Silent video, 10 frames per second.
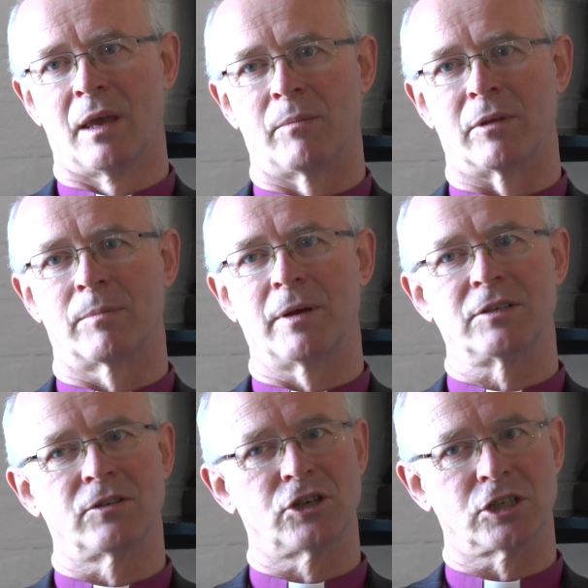But the
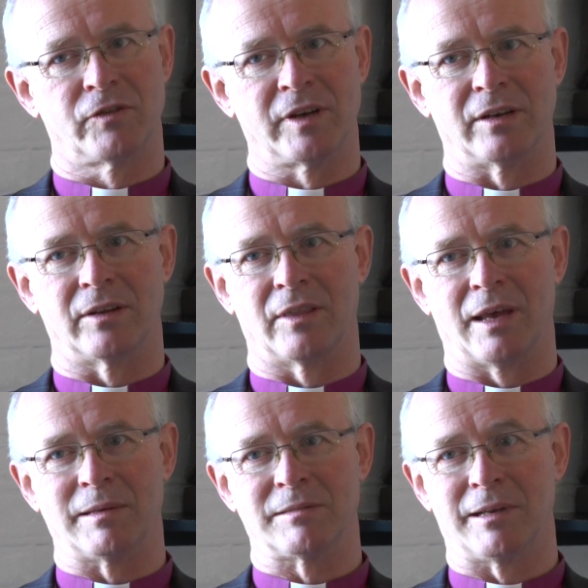place of the Church of England in
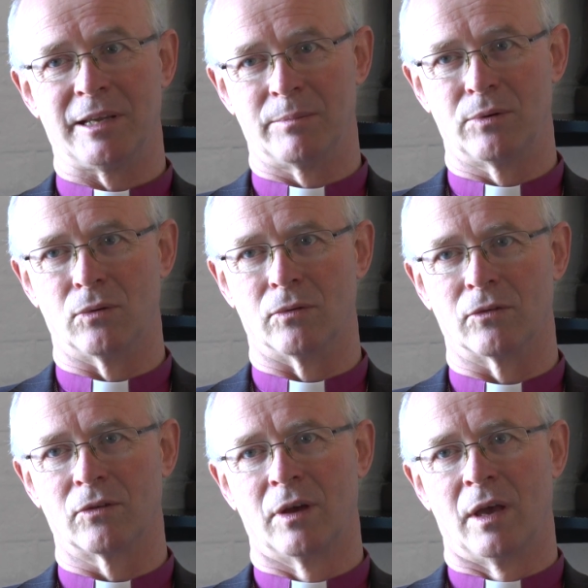there is really
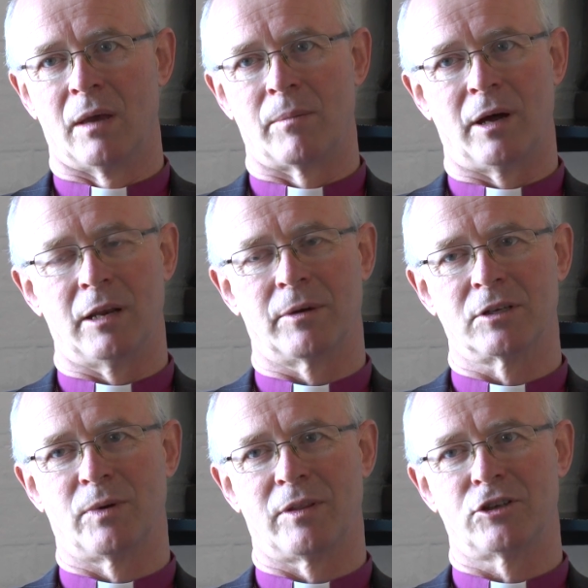important, partly
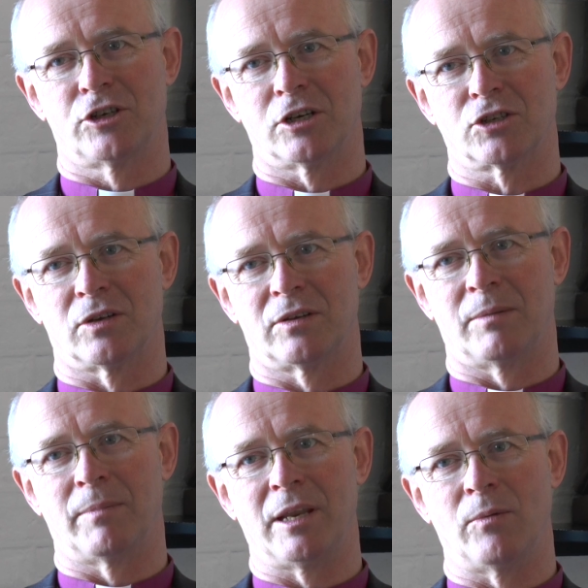because we're the church that
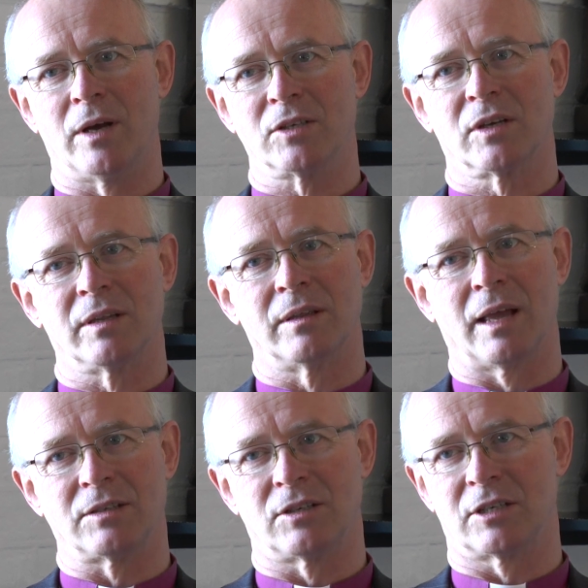in many ways
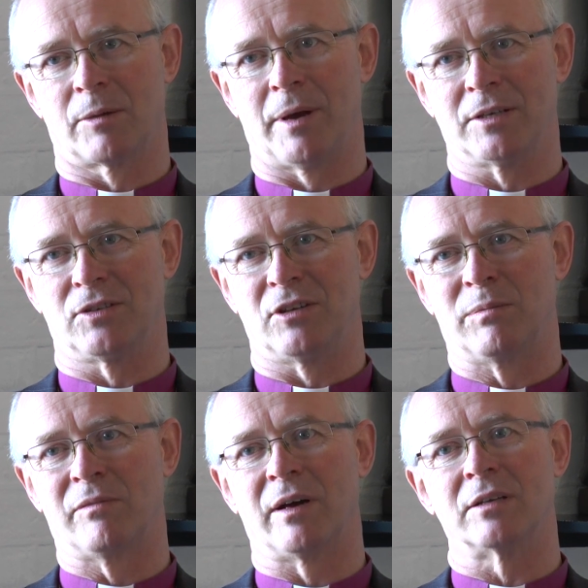has this capacity to
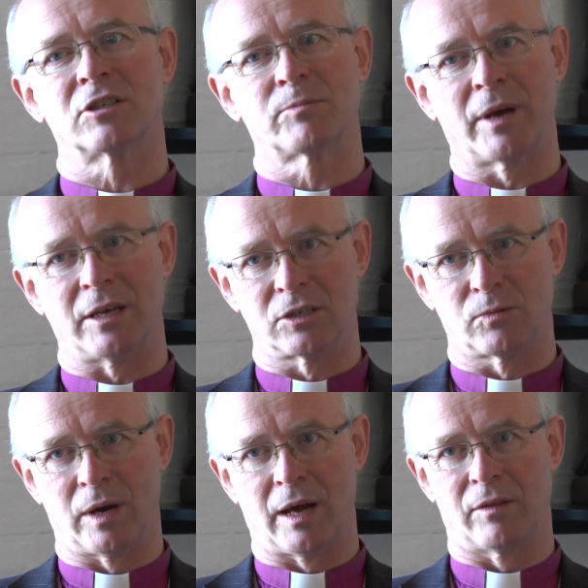provide a
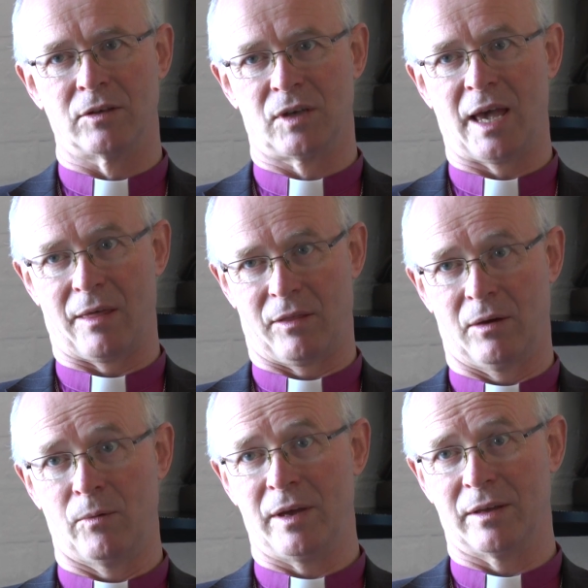space where others
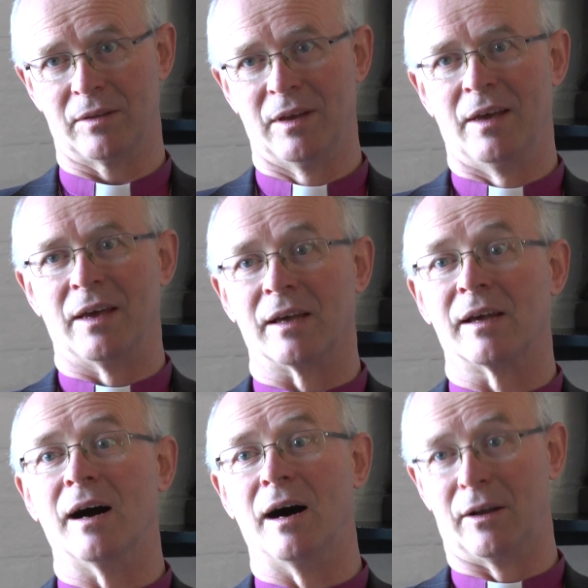gather. We can
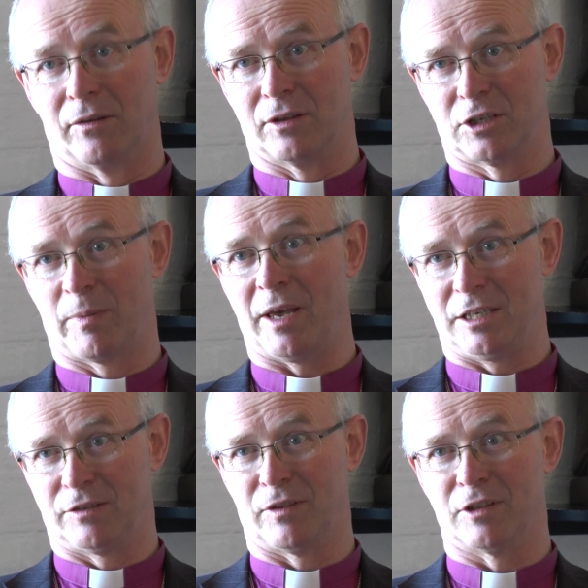guard the
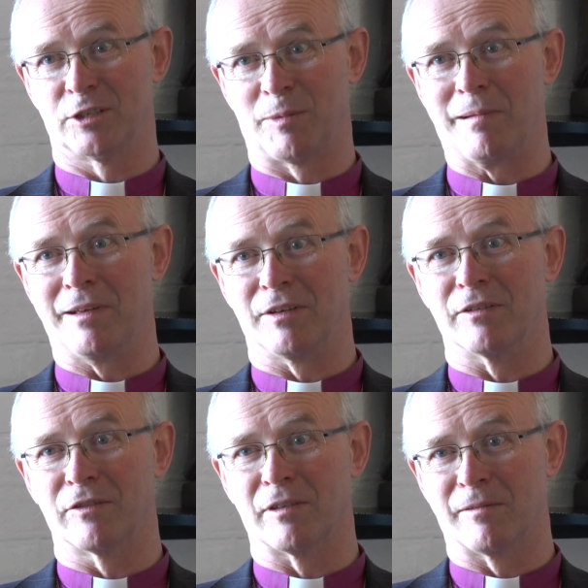space for the spirit
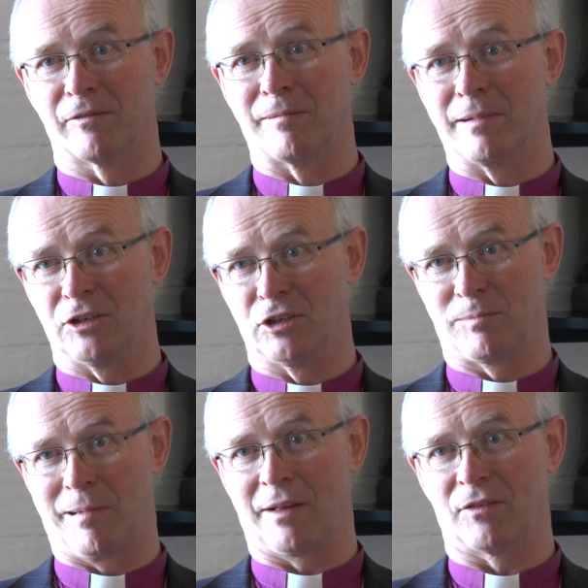and for religious
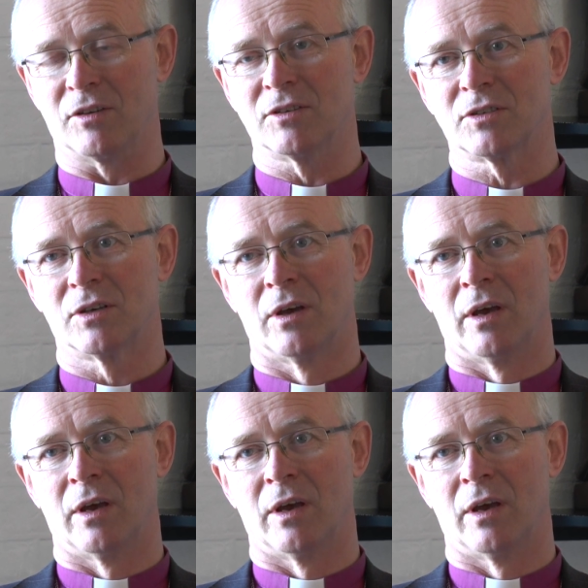practice.